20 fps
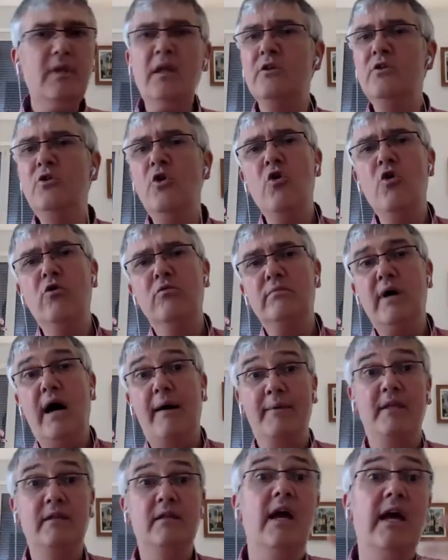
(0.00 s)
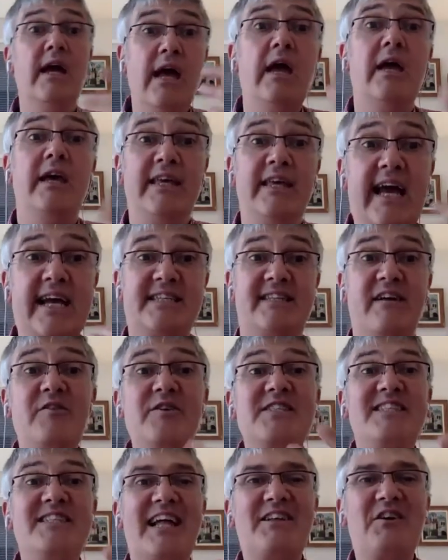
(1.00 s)
No, I mean, yes, there
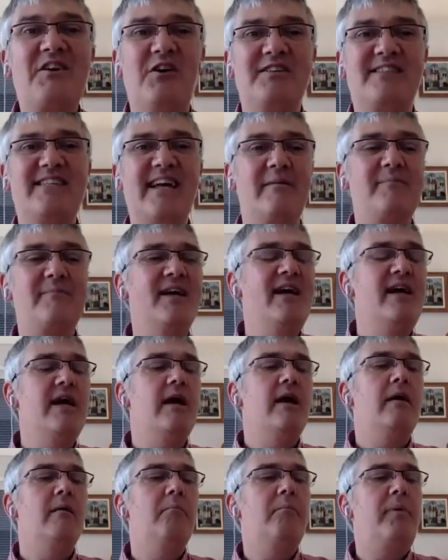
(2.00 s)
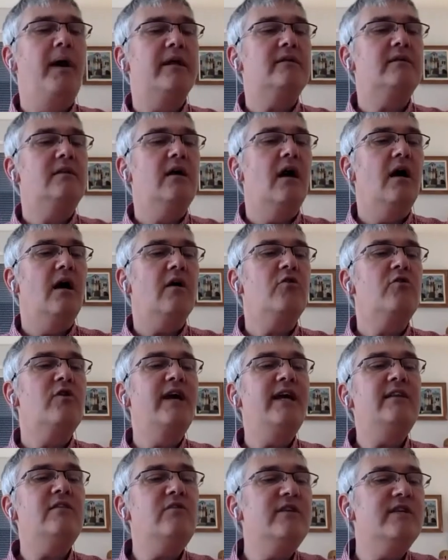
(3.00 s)
is that concept, but
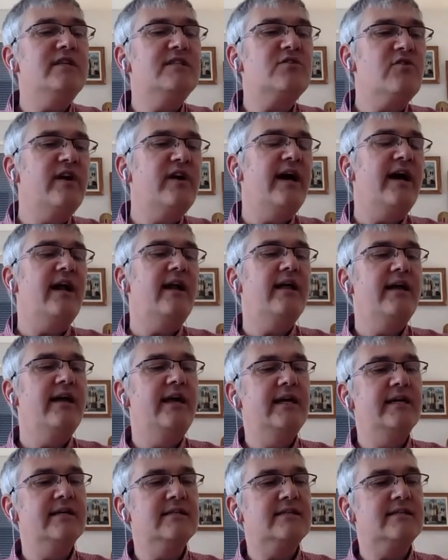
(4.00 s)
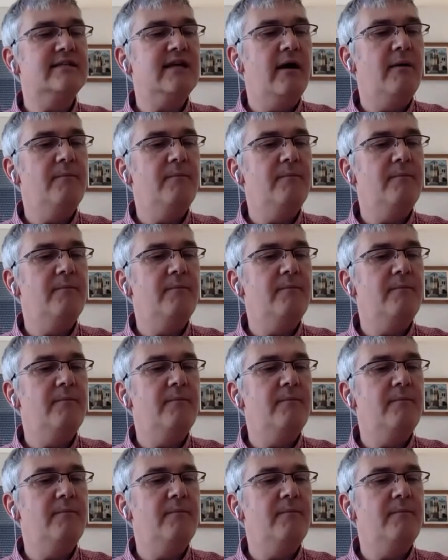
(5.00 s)
greater Israel is,